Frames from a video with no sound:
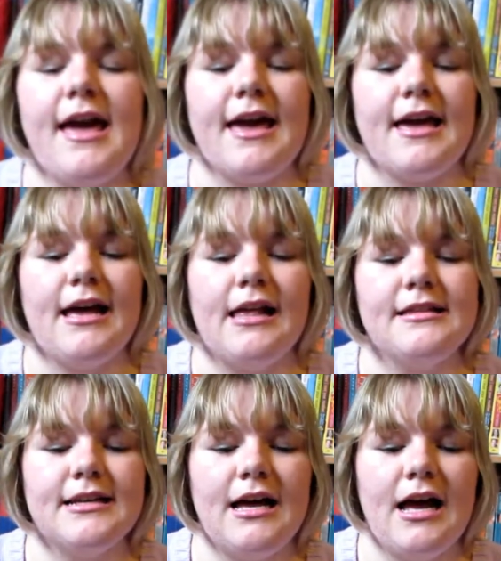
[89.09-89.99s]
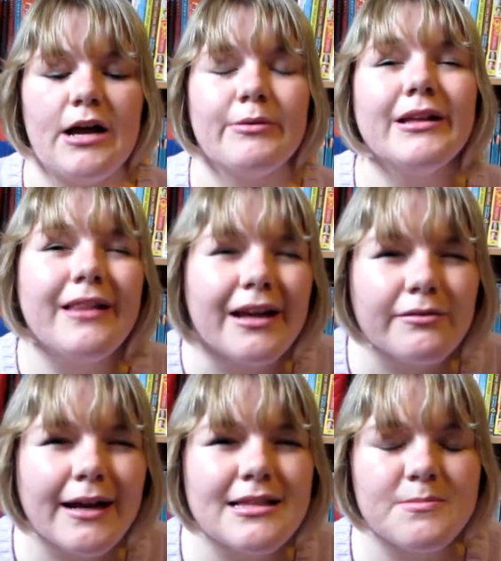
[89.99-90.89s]
and I really like
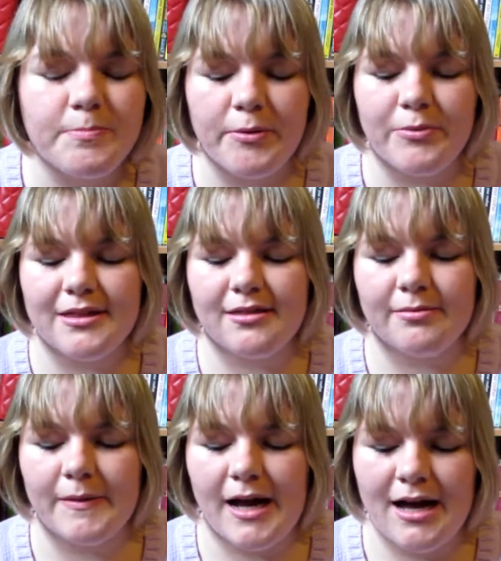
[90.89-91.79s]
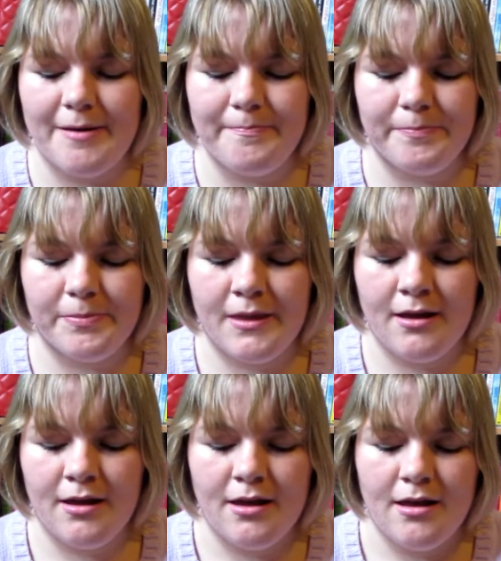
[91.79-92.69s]
reds, but with
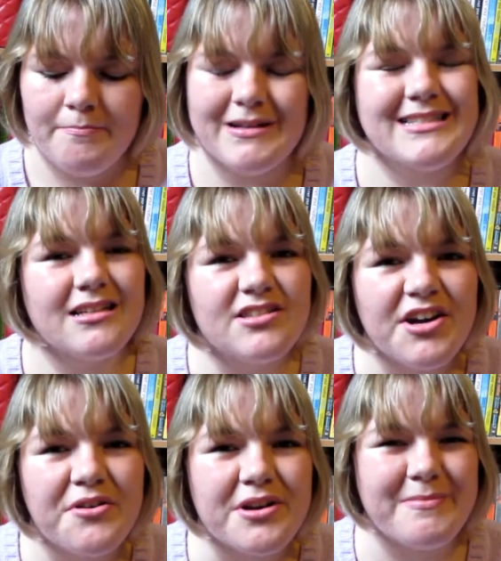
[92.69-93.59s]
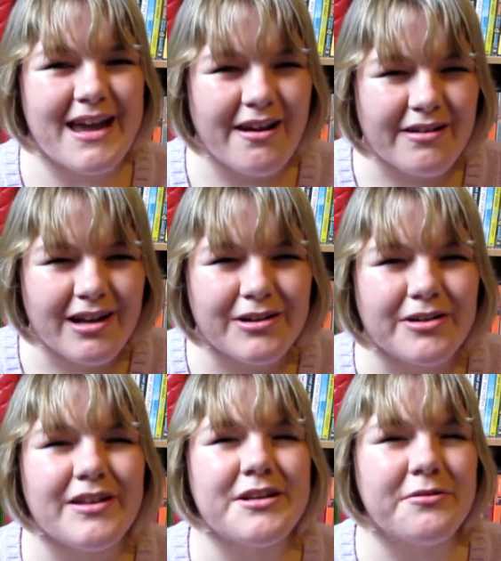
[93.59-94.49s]
my skin tone and my hair color,
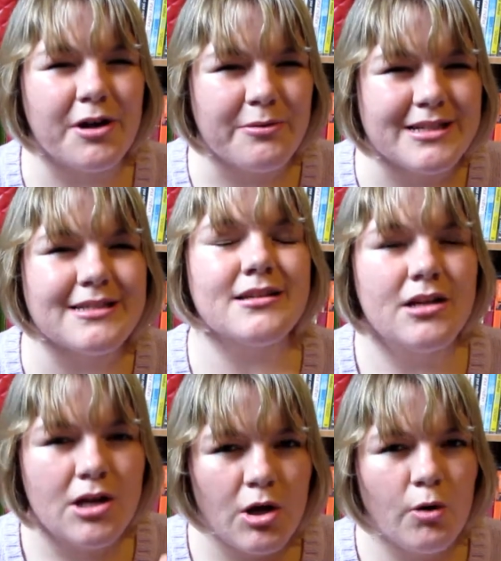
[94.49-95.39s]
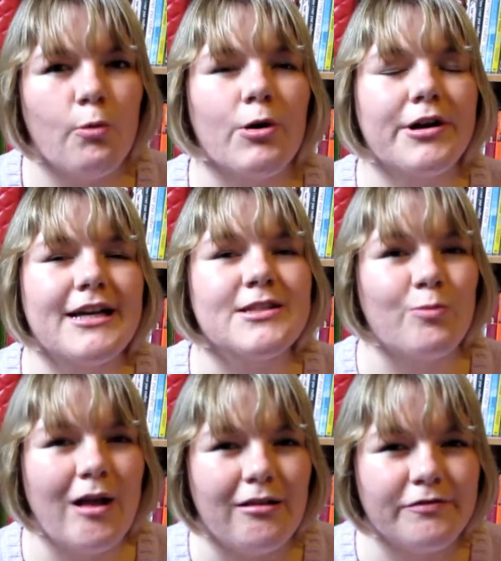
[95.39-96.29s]
they don't always work as
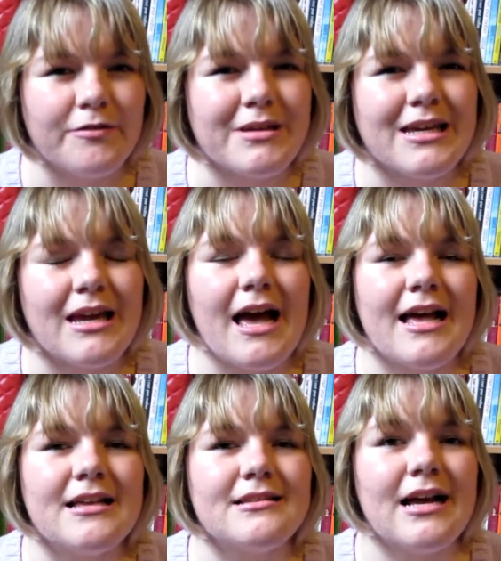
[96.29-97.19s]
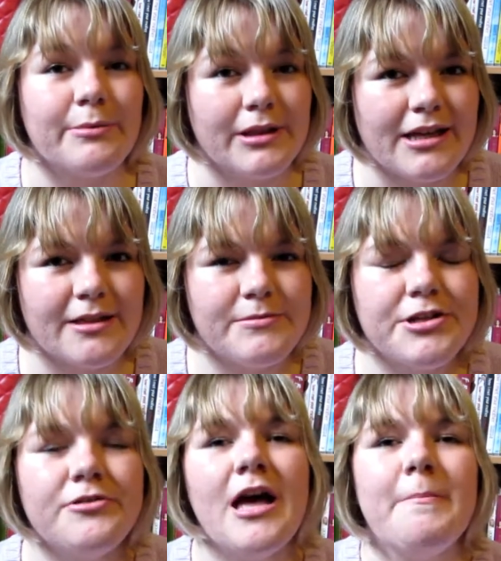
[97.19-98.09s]
well for me as I would like them
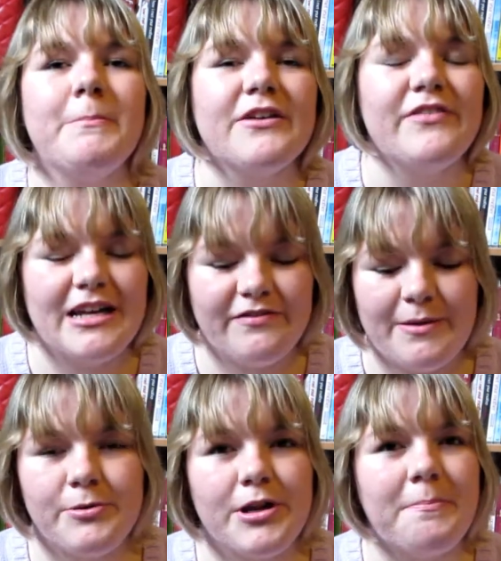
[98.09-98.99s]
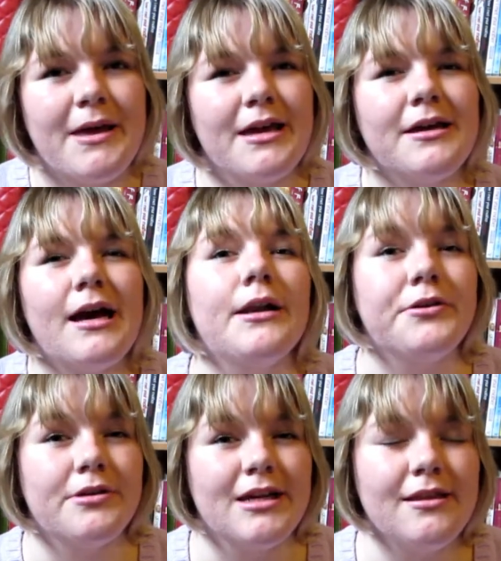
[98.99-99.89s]
to, but I find if I put a pink
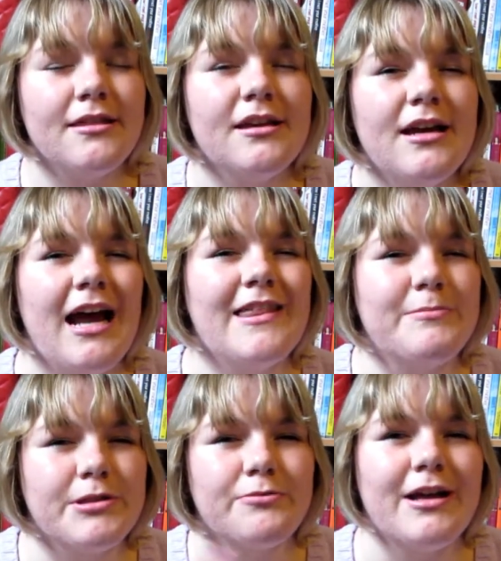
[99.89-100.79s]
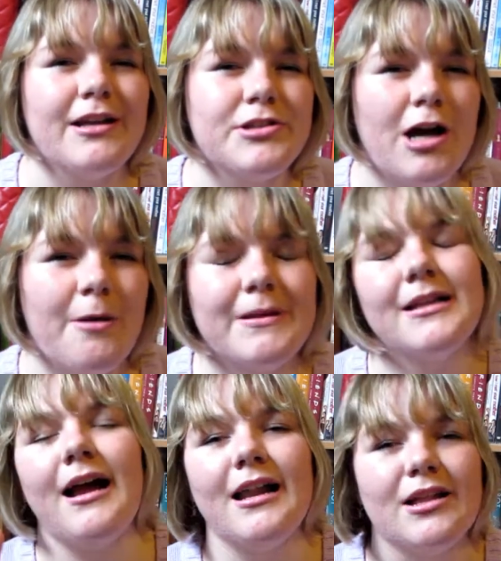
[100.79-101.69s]
underneath and then put the red on top, it
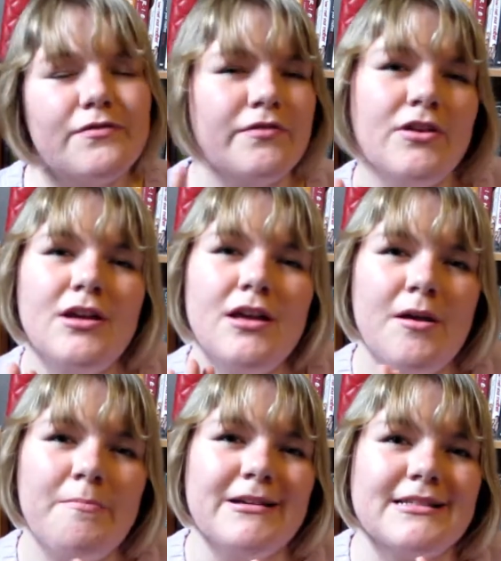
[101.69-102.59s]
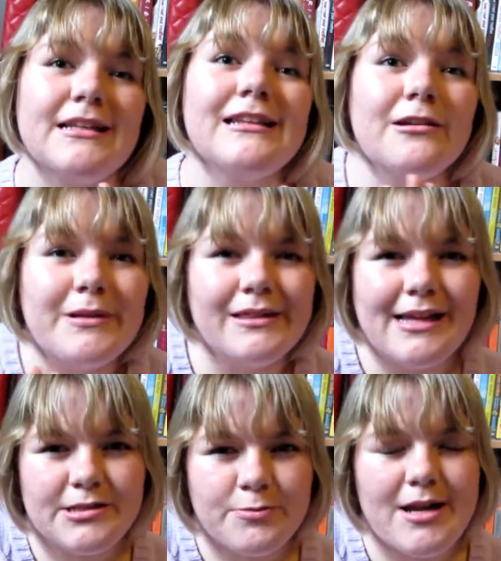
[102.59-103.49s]
kind of makes it a little bit
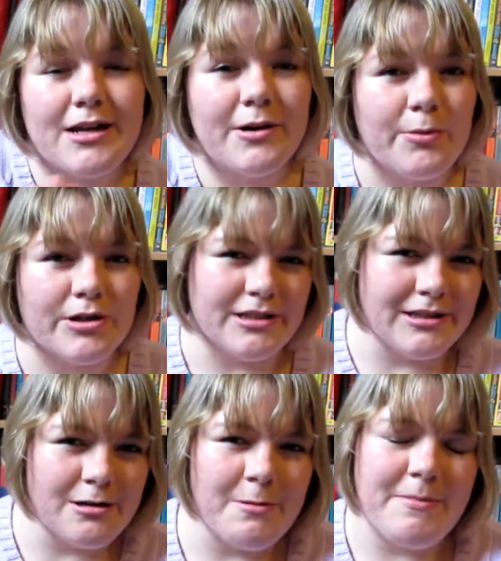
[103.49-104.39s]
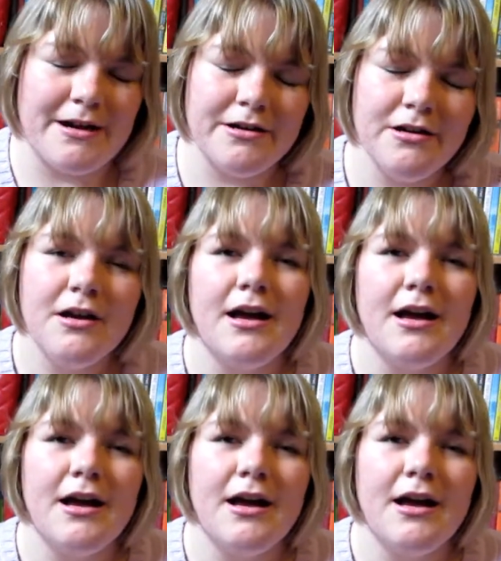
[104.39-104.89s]
less red and it works a little bit better.